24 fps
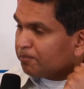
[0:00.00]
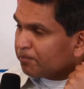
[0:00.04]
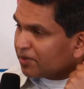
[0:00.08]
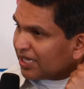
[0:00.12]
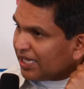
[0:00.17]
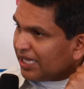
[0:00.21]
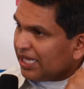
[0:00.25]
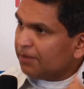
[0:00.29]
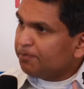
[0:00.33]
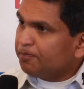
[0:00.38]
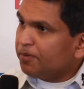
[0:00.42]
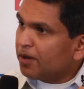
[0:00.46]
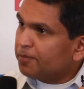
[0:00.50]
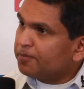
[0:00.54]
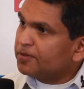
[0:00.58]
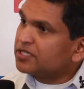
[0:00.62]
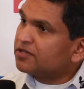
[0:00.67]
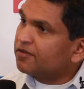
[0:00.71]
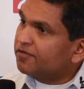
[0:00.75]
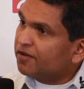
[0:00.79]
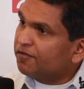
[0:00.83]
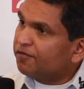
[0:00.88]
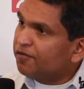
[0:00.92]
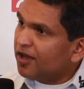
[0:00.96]
key
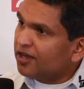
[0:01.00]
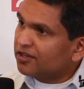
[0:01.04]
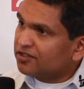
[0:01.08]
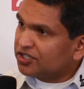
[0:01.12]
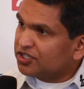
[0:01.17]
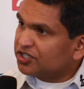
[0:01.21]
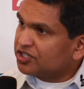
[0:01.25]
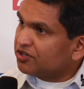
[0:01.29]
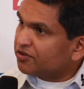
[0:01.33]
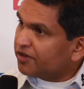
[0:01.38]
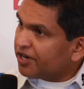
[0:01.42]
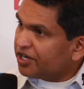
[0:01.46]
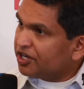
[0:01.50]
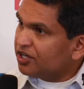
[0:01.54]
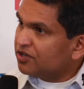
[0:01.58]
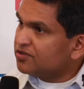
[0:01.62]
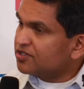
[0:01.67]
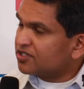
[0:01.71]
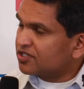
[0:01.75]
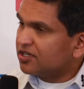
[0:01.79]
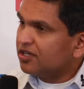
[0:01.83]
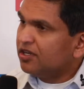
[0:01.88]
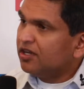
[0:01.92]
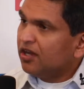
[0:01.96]
purpose of a flux is to
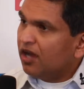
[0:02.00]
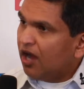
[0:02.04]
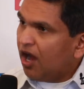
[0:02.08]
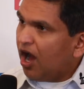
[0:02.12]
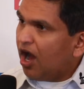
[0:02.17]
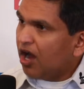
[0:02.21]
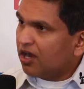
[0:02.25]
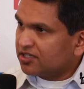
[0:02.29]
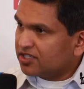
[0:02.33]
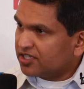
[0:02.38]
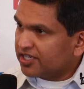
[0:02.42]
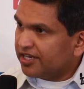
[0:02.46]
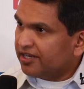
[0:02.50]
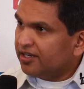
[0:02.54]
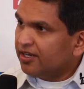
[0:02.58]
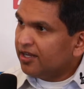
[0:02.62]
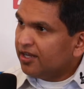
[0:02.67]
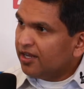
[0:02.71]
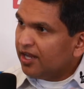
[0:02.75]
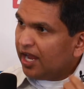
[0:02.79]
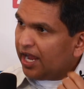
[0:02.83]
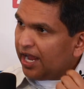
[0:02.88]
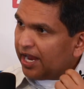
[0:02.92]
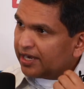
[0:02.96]
reduce oxide
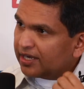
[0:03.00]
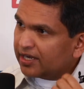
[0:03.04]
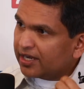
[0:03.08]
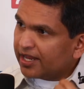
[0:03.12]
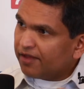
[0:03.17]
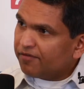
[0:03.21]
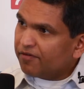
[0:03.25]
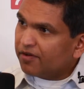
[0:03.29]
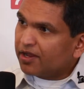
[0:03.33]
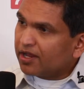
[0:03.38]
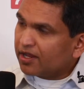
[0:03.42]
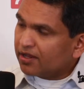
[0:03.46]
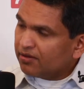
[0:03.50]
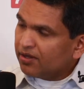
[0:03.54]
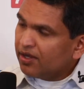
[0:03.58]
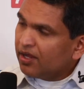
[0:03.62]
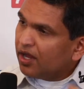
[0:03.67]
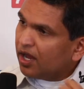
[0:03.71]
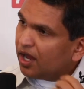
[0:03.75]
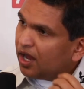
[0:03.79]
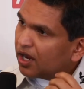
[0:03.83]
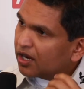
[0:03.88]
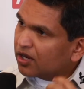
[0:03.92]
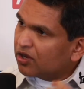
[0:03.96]
and give
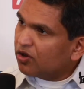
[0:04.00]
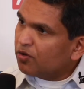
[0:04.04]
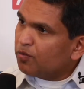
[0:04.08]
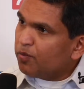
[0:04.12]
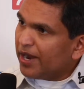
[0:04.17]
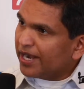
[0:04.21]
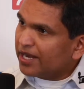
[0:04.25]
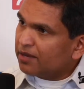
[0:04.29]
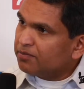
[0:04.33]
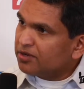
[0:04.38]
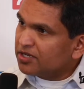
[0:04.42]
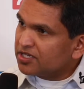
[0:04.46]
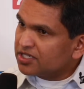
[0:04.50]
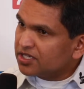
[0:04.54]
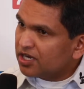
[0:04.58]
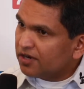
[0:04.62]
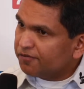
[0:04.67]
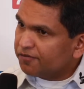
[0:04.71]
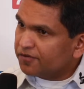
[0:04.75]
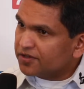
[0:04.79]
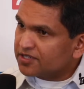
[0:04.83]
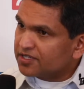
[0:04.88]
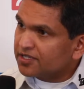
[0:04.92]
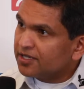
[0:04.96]
a good bettable
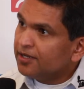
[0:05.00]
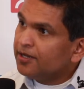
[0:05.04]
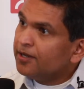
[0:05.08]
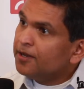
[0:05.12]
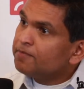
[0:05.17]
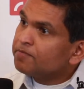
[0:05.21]
surface.